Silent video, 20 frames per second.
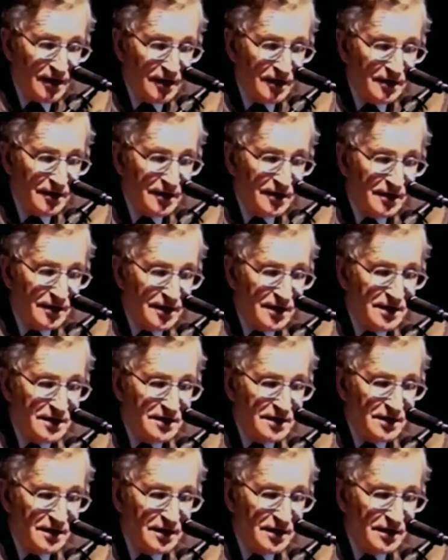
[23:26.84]

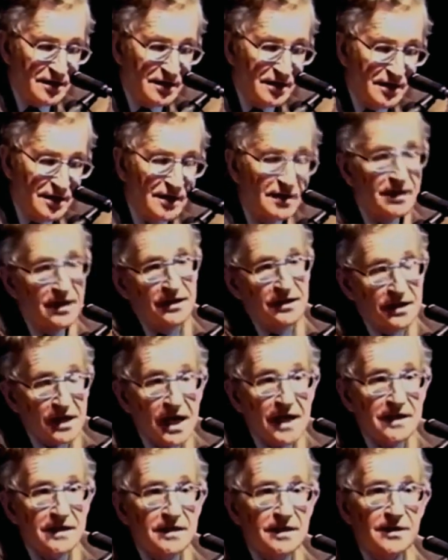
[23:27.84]
In the
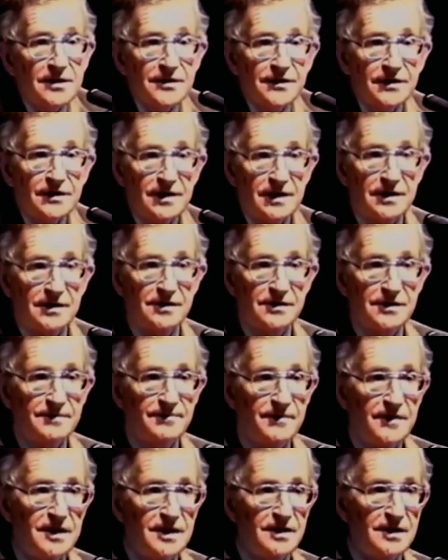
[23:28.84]
1930s,
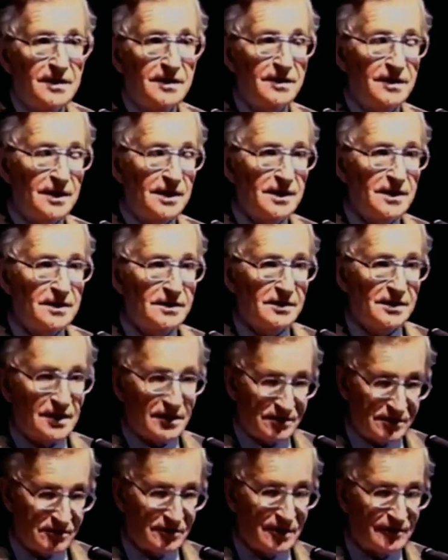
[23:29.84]

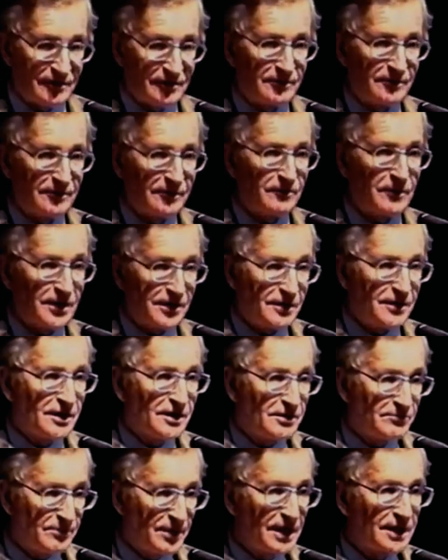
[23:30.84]
with the
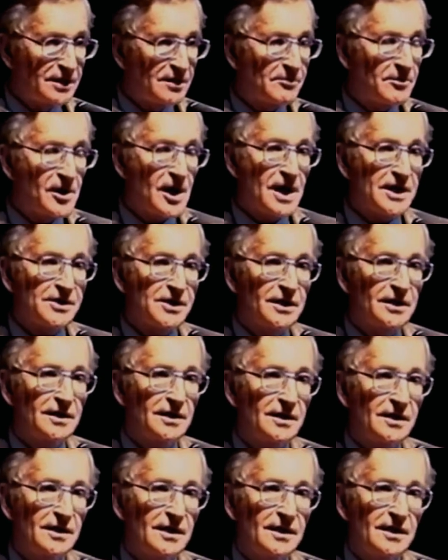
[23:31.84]
Big
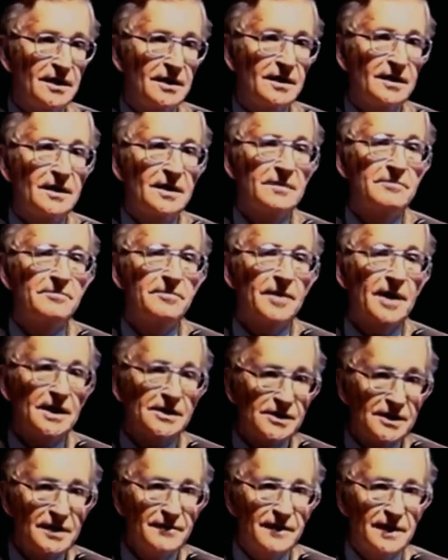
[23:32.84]
Depression, the
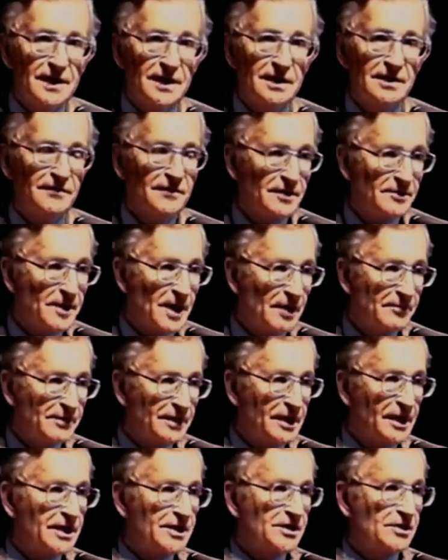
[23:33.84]
passivity of the
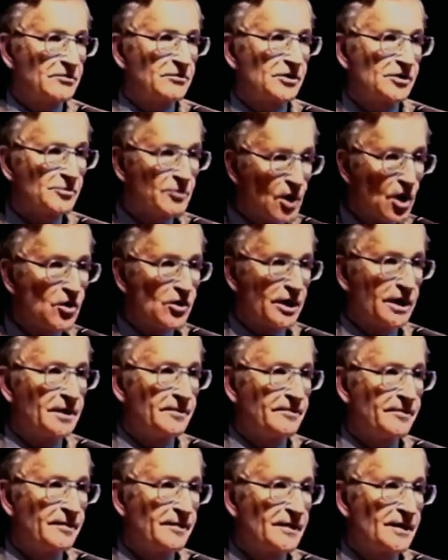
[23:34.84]
population was
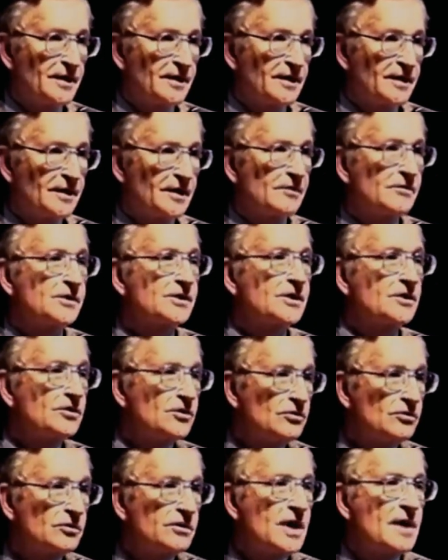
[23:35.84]
broken. There was a
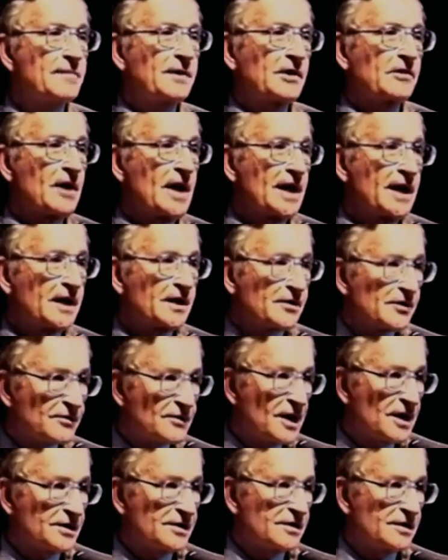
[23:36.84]
new democratic
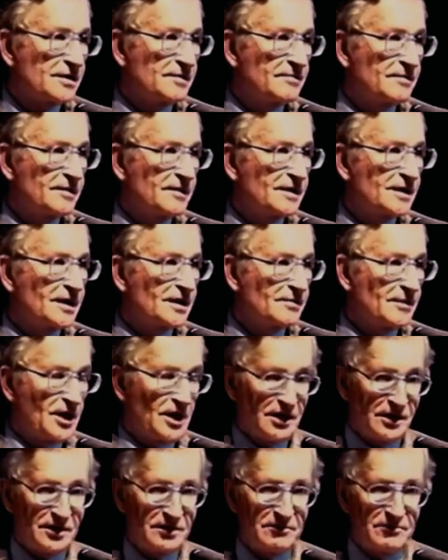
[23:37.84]
thrust.
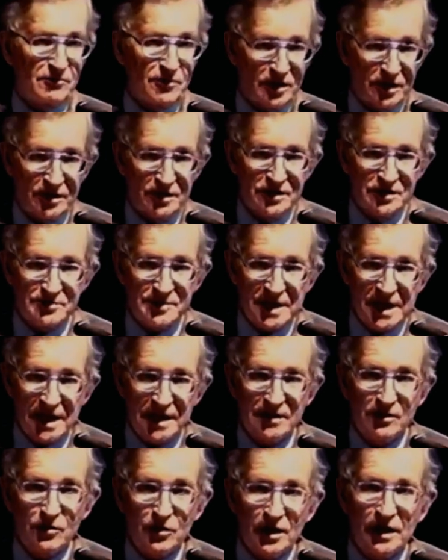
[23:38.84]
American workers
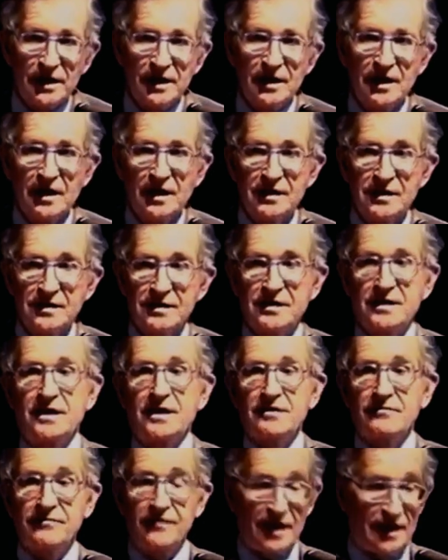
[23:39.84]
began to organize.
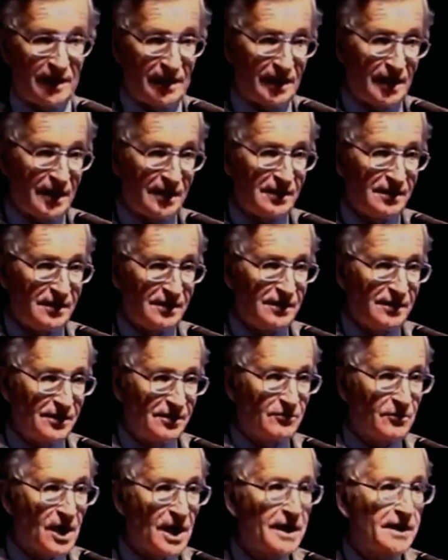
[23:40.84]
They finally got
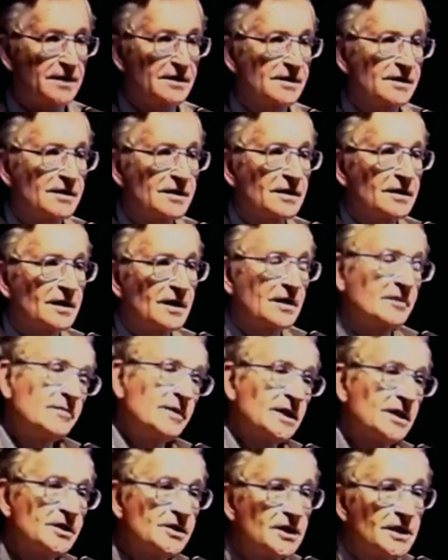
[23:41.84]
the rights that had
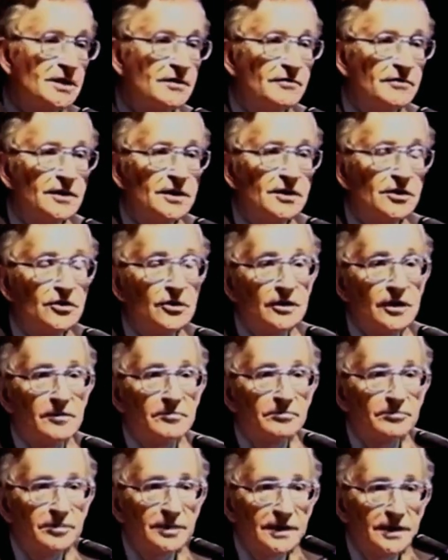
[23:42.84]
been achieved in
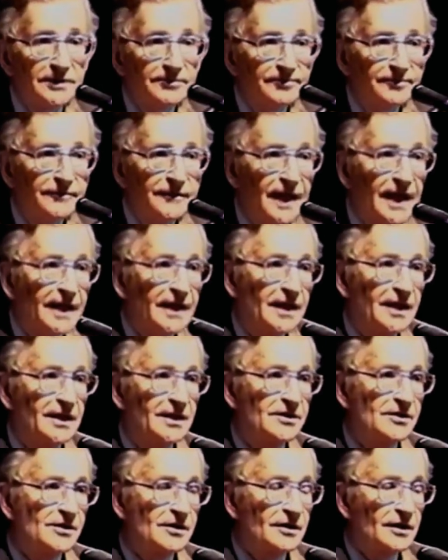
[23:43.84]
Europe
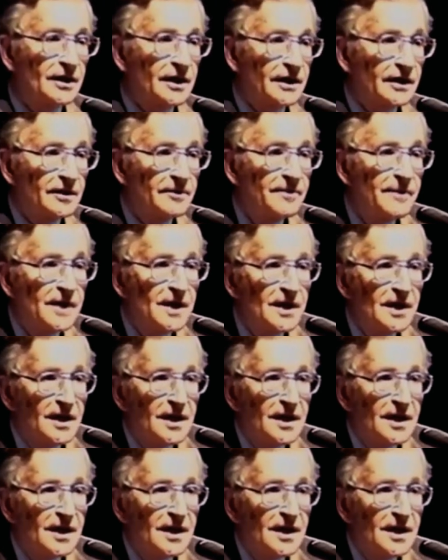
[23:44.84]
decades earlier.